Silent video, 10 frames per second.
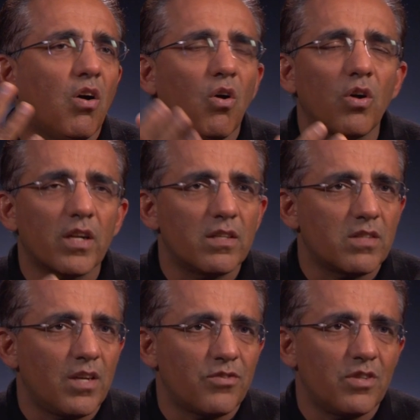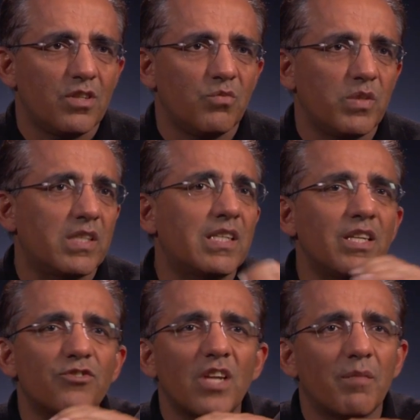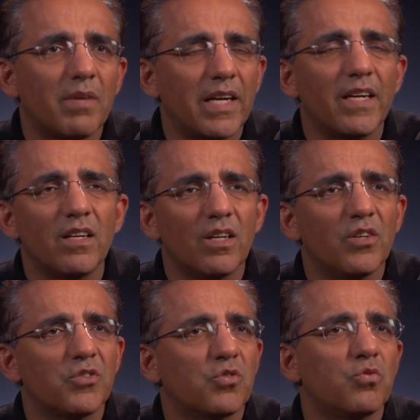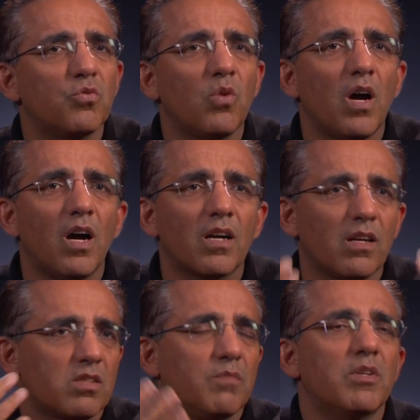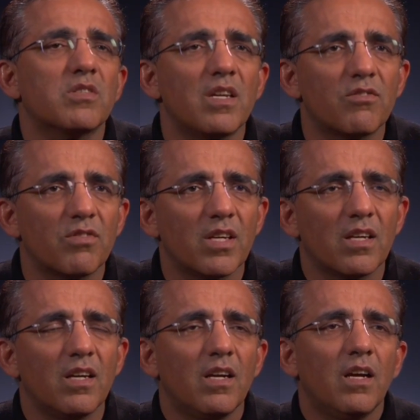organization with T-shaped leaders who are customer centric.